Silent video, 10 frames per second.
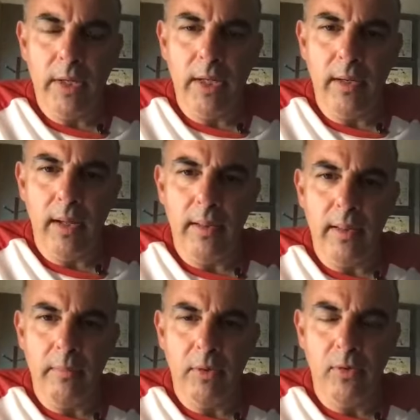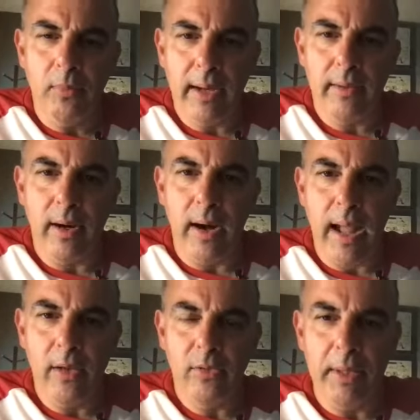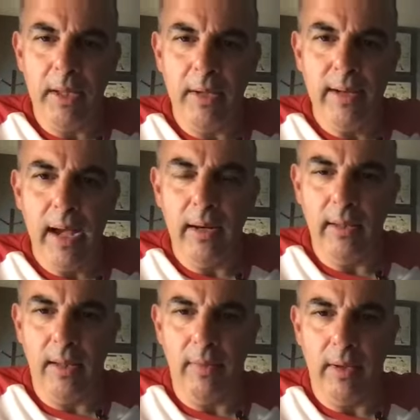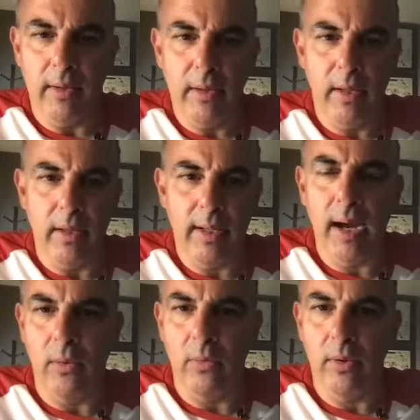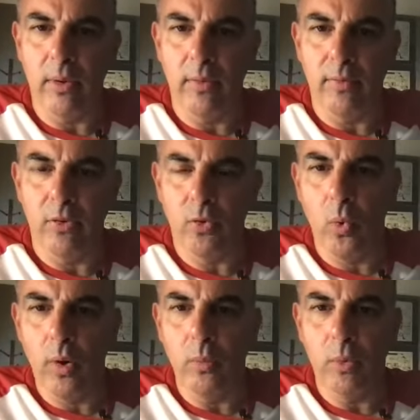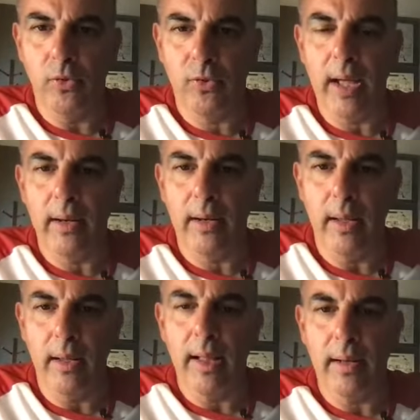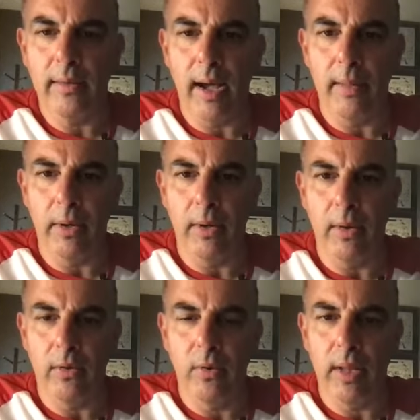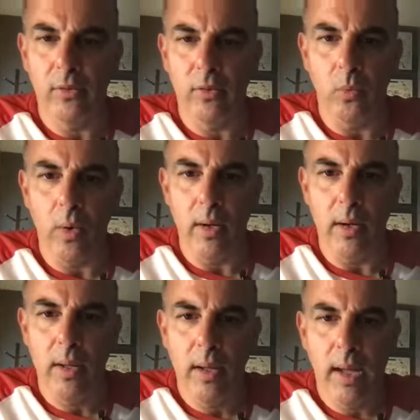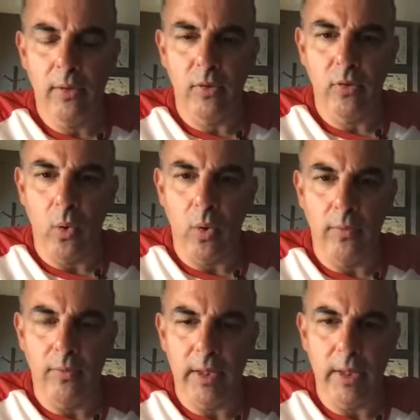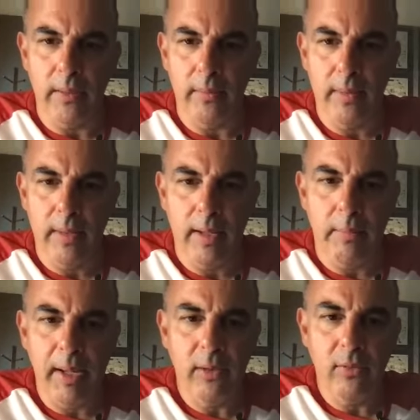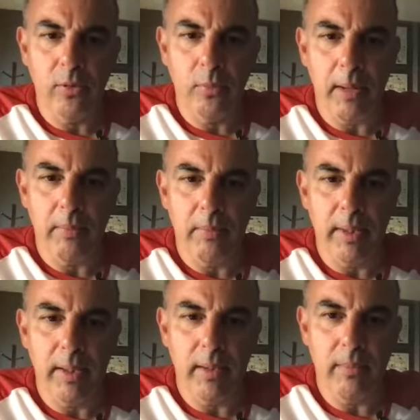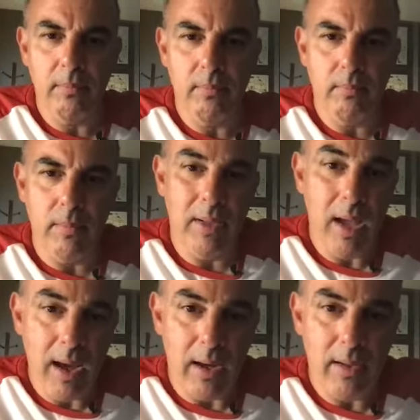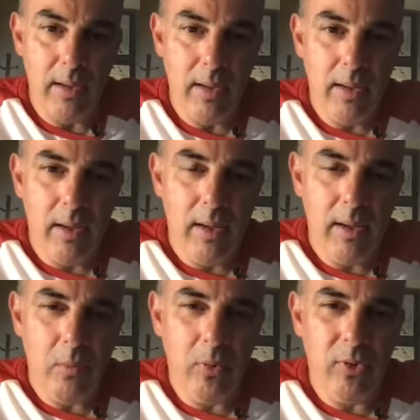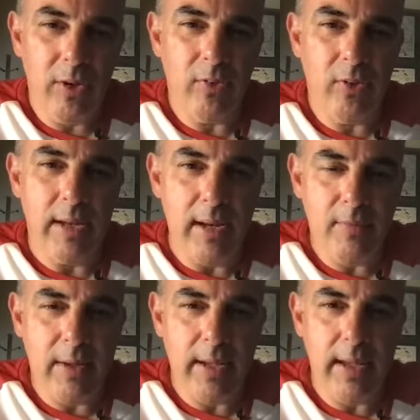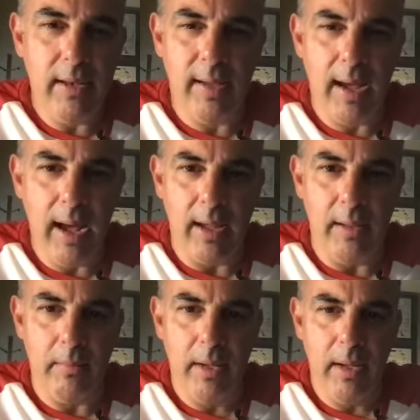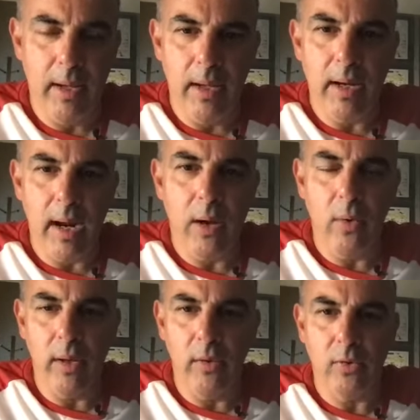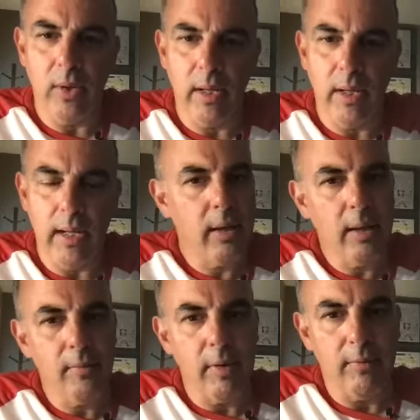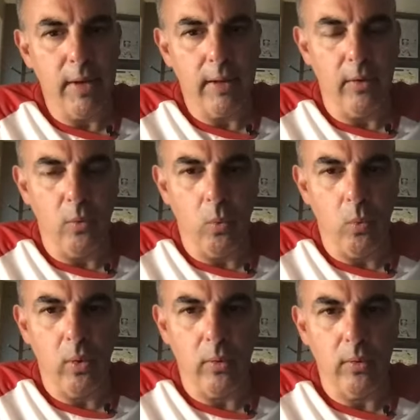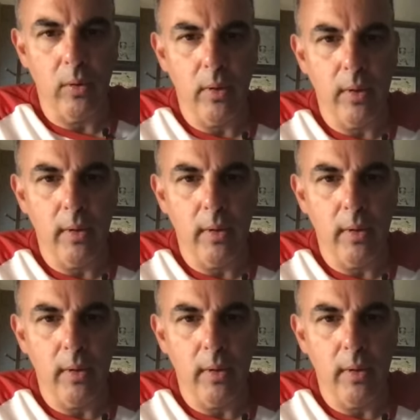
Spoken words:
fiction, I think Mrs. McIntyre asked me if 9/11 can count, if a story was set in that time period, 2001, as historical fiction? And my answer is probably yeah. It was a significant time in our history, and it even affected the world.